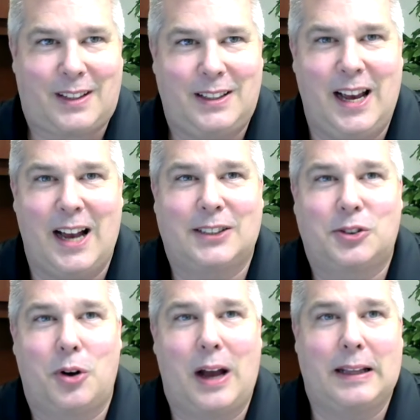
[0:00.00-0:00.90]
Yeah,
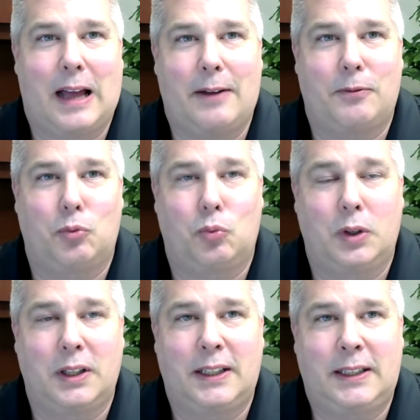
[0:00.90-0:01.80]
so I
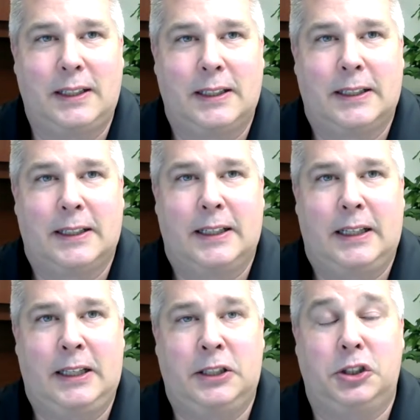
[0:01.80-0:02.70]
really
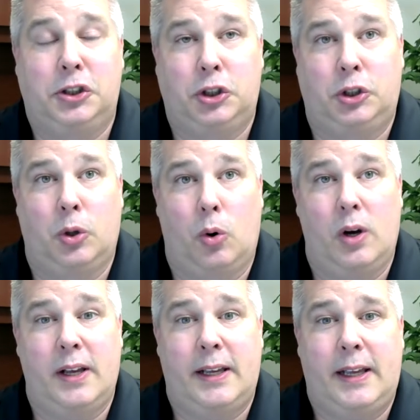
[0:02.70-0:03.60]

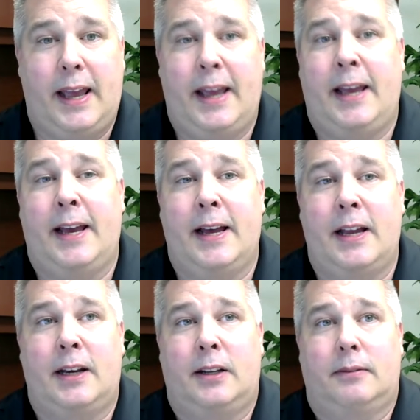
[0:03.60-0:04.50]
enjoy
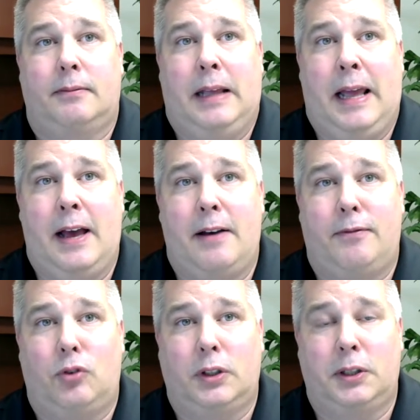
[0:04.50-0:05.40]
and have
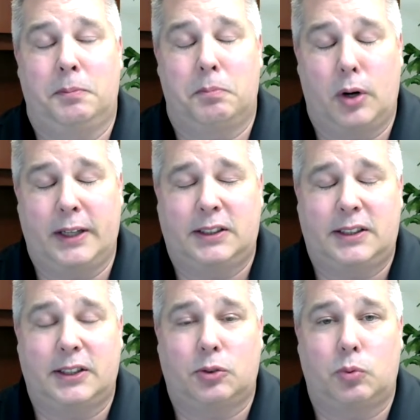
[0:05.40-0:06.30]
really embraced
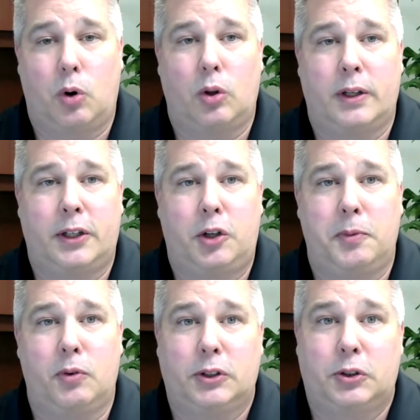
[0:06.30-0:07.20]
this role in
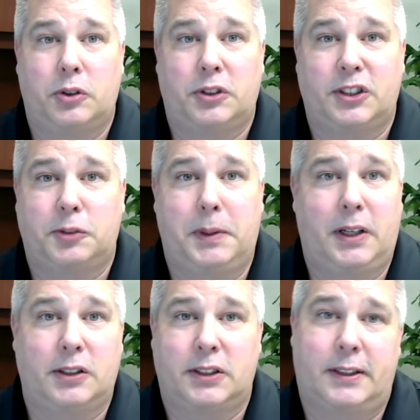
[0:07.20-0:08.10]
human resources
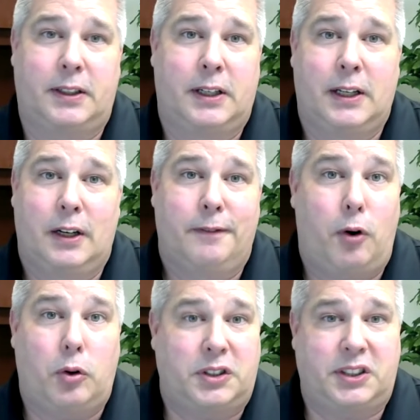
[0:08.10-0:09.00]
because it
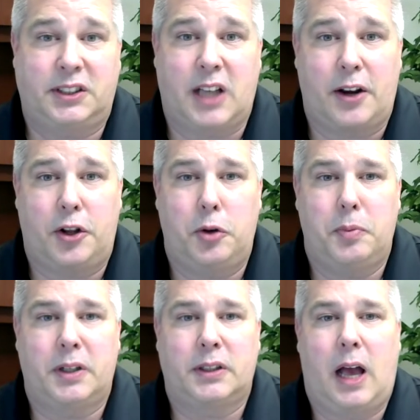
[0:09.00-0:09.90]
focuses on
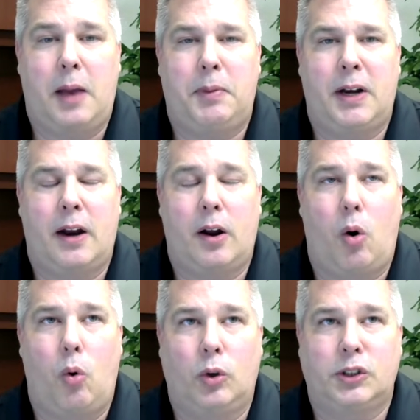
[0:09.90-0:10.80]
human. I mean, I
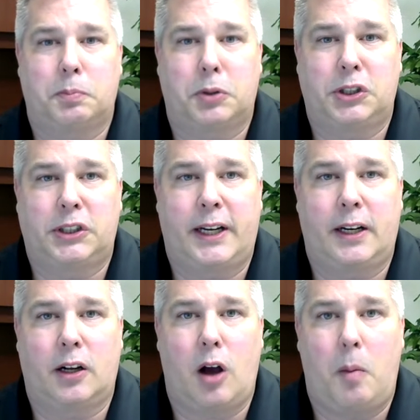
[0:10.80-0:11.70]
always appreciate
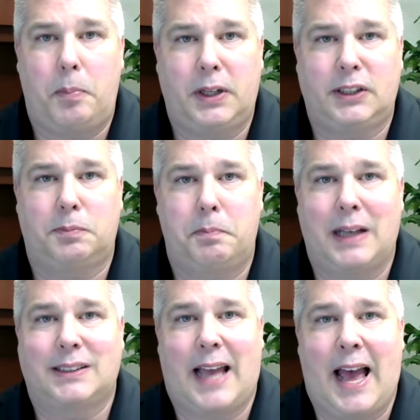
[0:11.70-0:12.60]
a company's
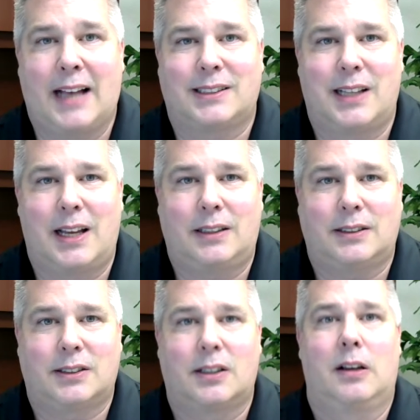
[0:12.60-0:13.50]
best
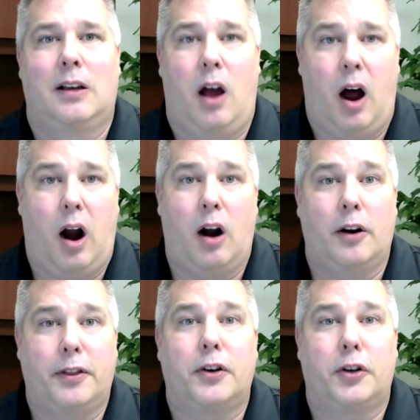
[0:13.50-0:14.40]
assets are
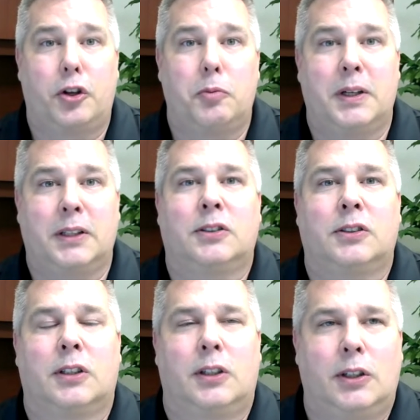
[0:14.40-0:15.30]
their humans.
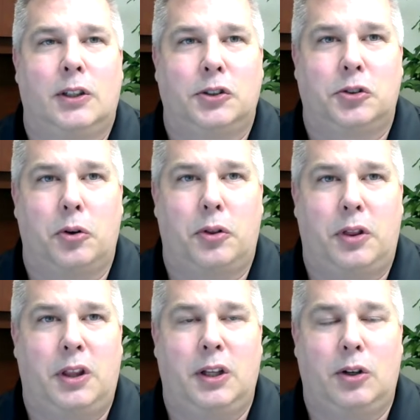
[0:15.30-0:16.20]
So
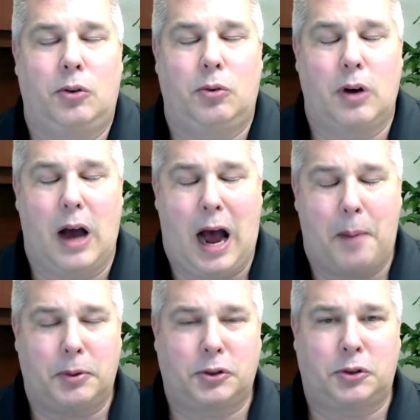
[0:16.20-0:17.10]
the
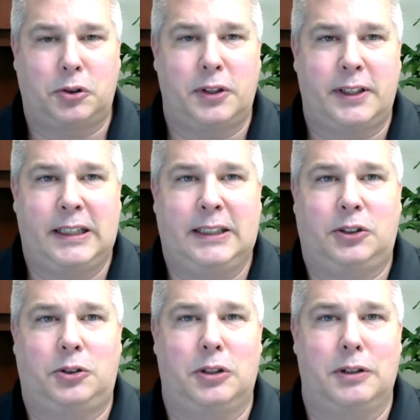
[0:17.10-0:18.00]
opportunity
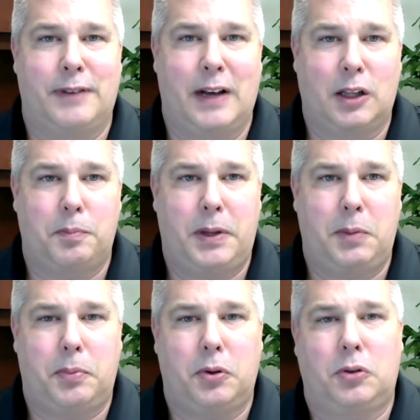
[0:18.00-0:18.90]
to develop
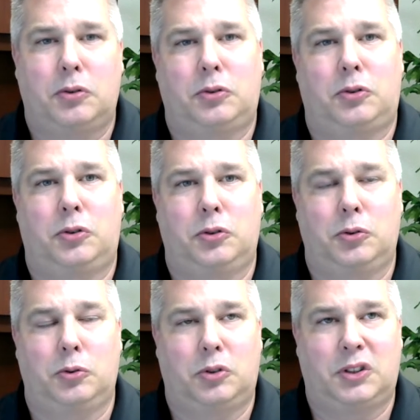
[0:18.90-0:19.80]
people,
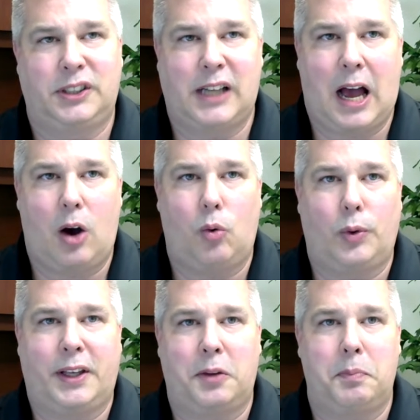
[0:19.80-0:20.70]
to see how
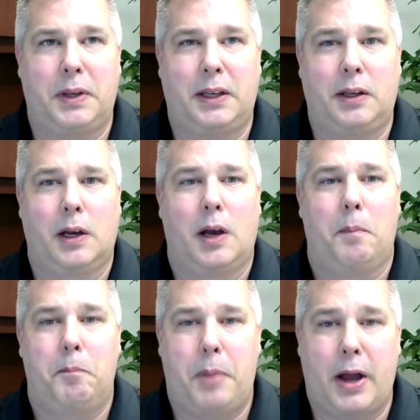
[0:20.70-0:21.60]
we can be
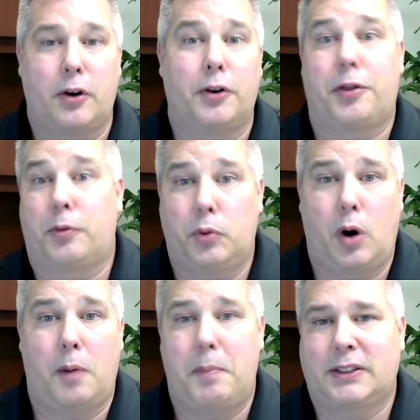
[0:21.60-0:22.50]
better through
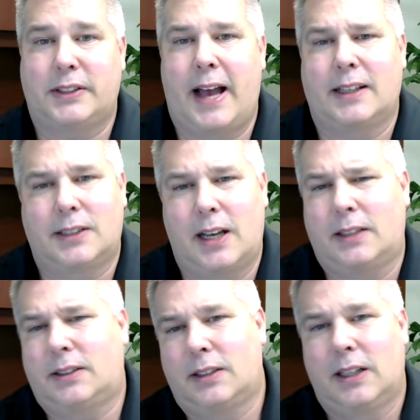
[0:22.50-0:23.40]
our best
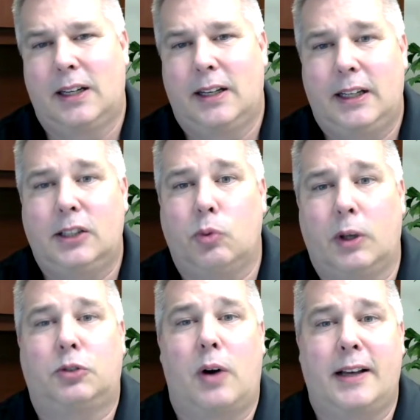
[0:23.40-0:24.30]
assets is
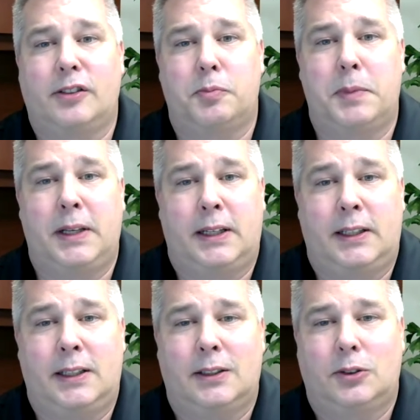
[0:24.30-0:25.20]
what drives
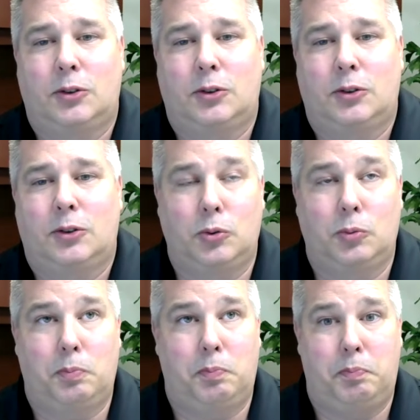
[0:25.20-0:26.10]
me to
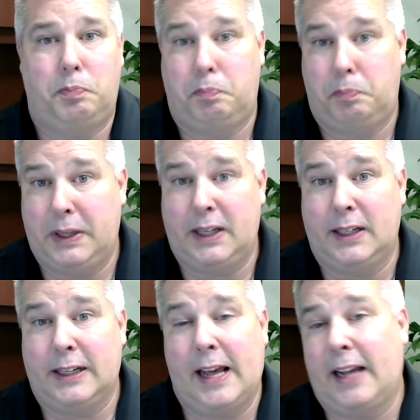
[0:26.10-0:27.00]

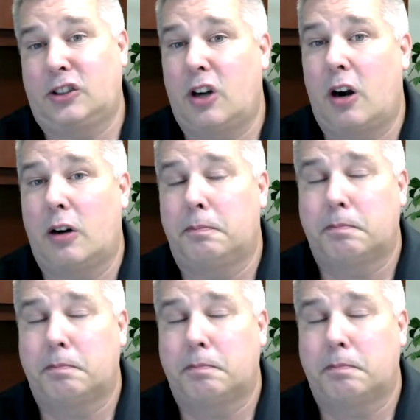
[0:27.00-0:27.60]
being in HR.